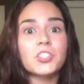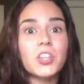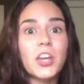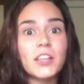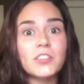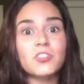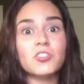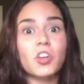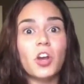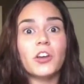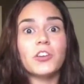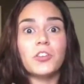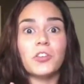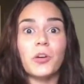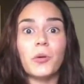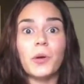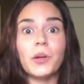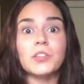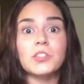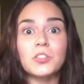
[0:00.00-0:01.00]
chances are you're
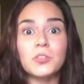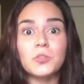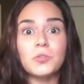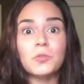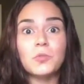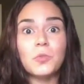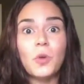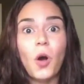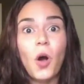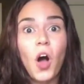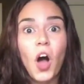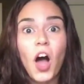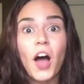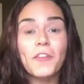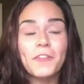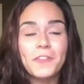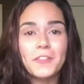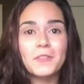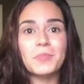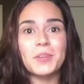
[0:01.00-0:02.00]
going to
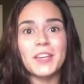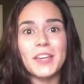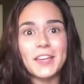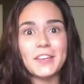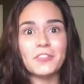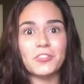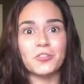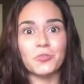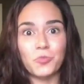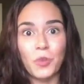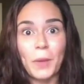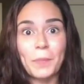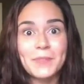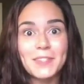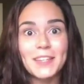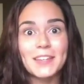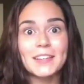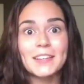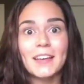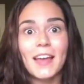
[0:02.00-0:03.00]
often be
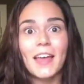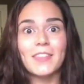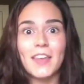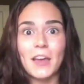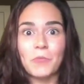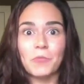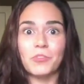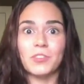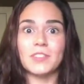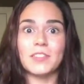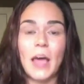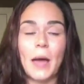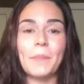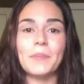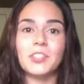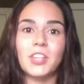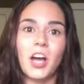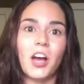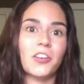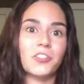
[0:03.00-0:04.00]
interrupted, and that will
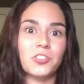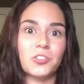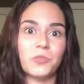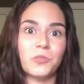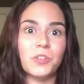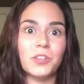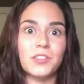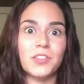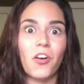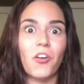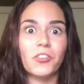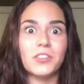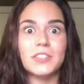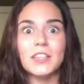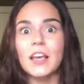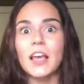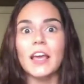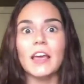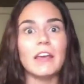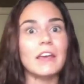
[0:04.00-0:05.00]
sabotage your results.